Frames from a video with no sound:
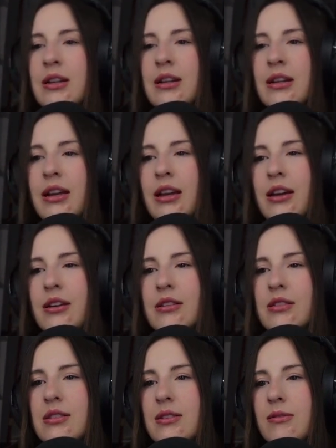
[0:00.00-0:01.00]

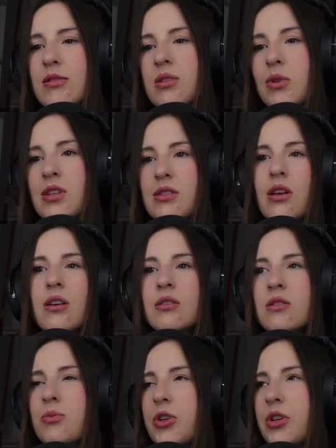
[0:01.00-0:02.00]
And this makes
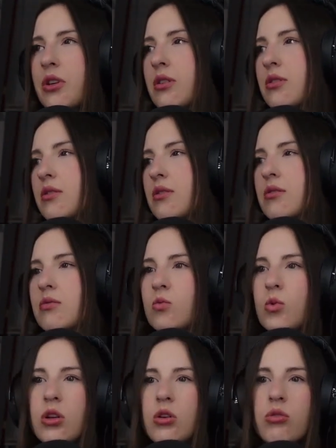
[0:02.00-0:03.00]
sense because
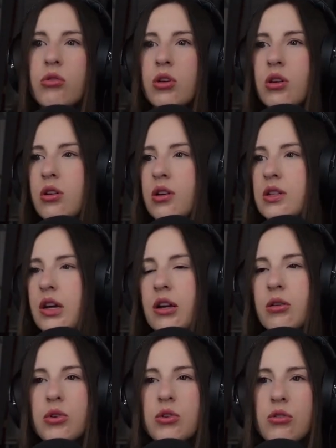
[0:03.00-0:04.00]
we know that a diet
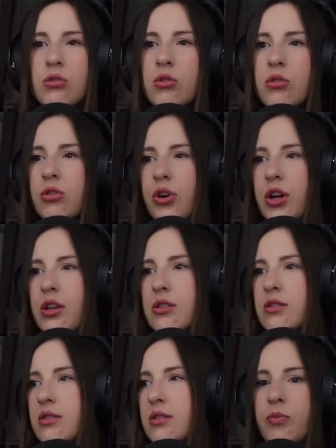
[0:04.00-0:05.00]
rich in whole
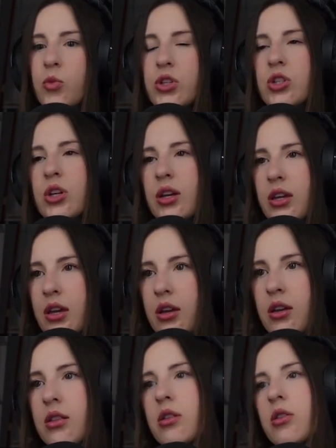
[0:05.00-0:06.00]
grains, which
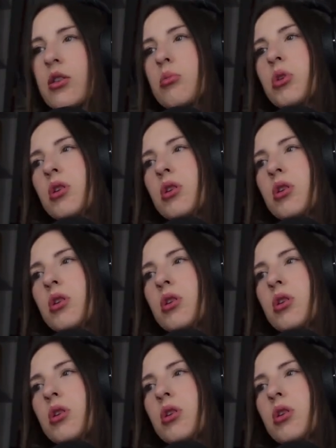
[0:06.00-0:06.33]
again, there can be